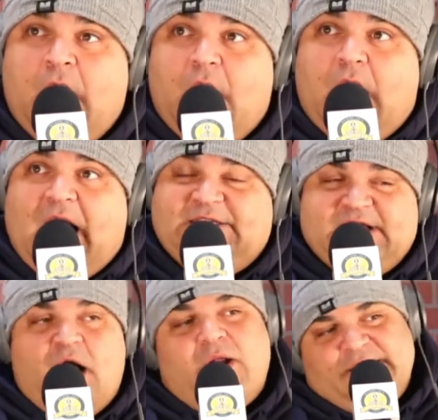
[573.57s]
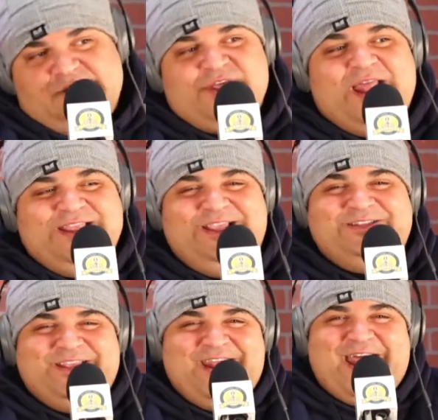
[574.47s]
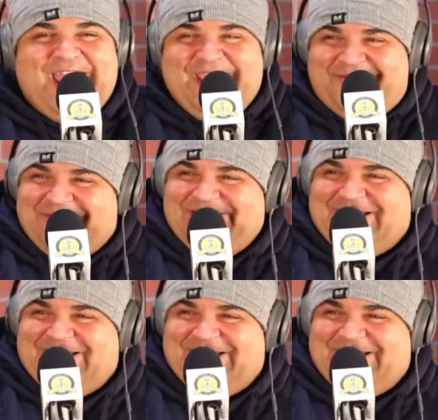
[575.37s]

I said, all right, so then I increased it.